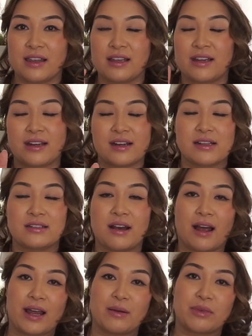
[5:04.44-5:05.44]
the heat is
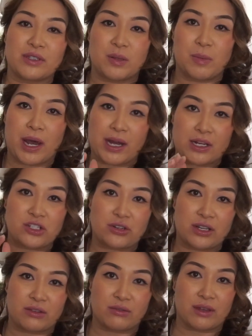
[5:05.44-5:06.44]
not able to
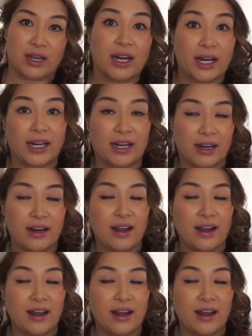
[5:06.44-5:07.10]
penetrate through the hair.